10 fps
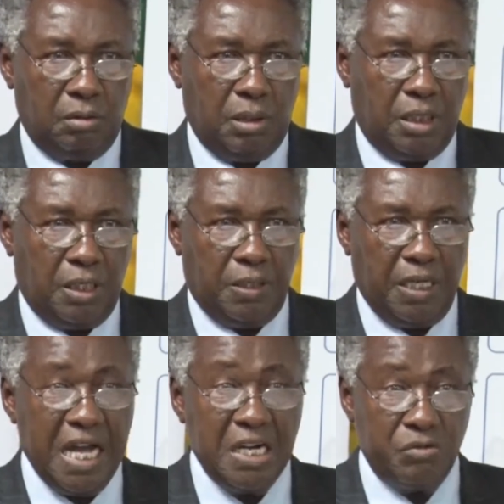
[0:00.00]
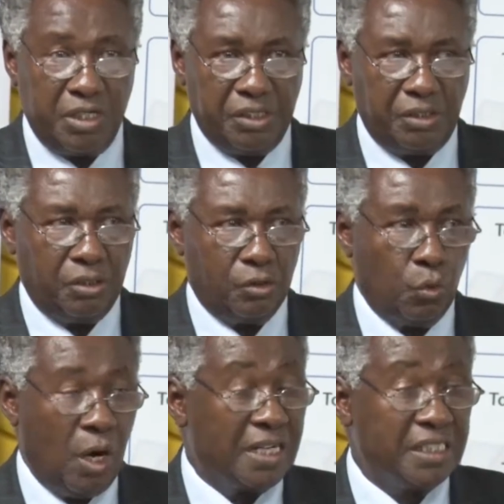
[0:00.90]
entries
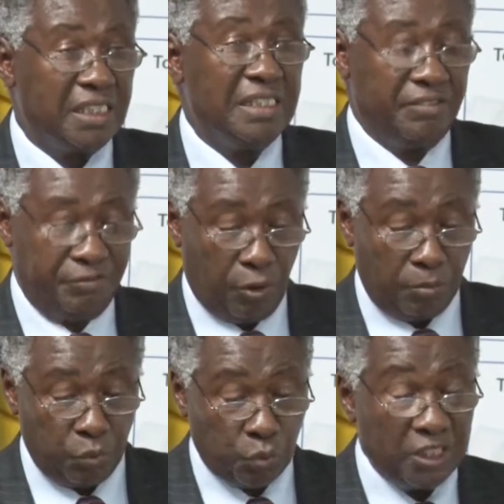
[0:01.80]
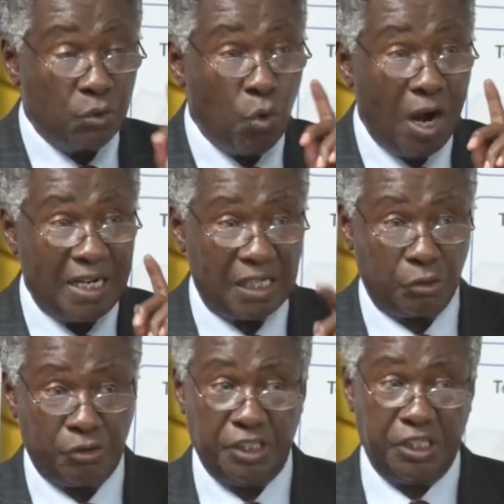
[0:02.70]
were received from 21
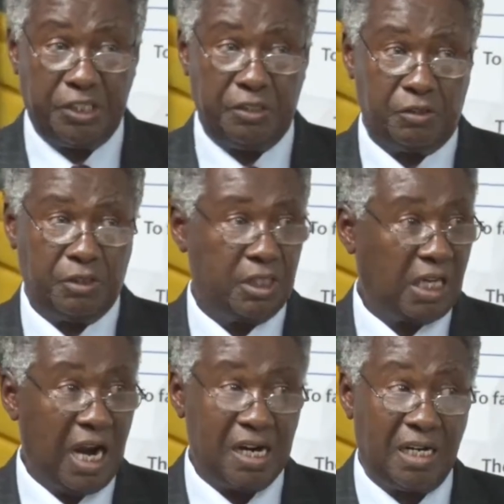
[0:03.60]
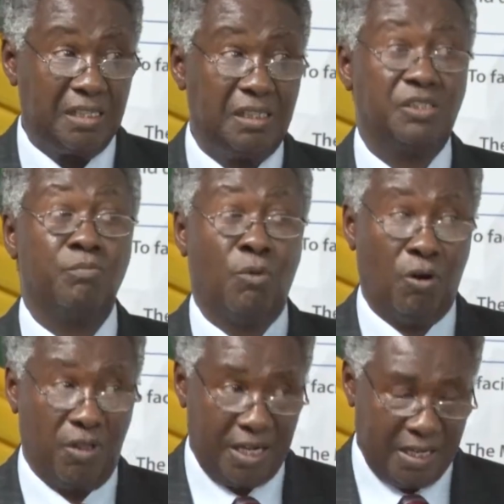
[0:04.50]
associations. Kara is
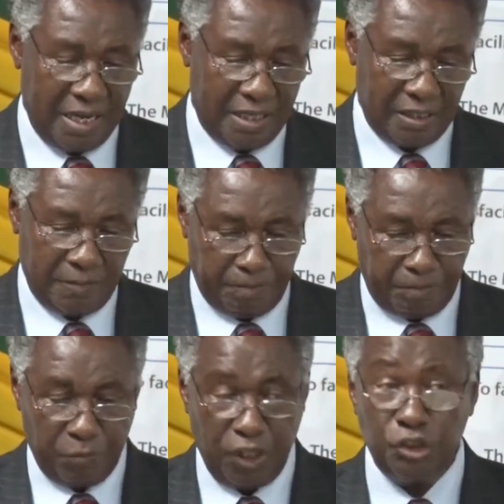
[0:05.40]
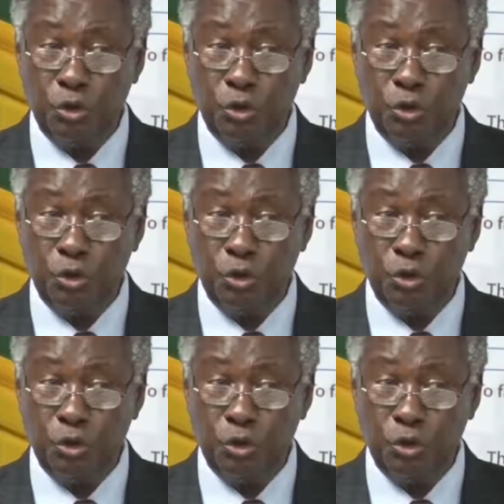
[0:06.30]
more than that. And